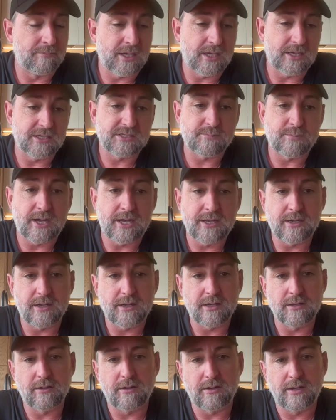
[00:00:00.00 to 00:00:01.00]
has made it
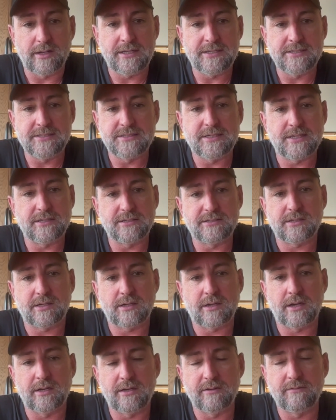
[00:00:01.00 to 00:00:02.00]
a lot easier to
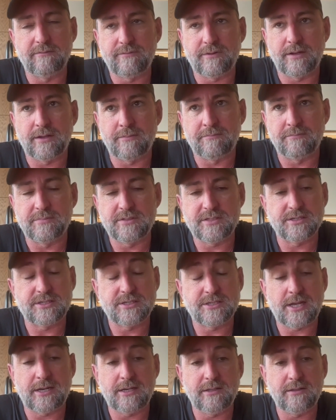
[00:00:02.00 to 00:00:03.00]
kind of to
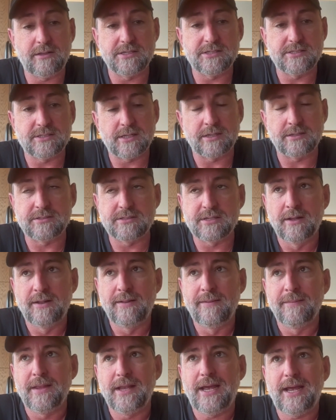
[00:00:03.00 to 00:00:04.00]
study these things.
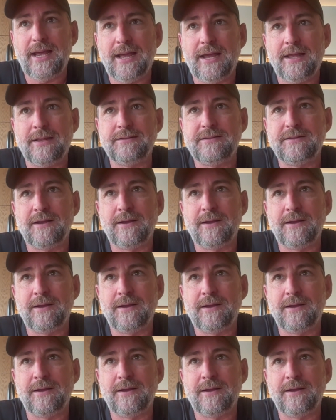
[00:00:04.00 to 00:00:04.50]
And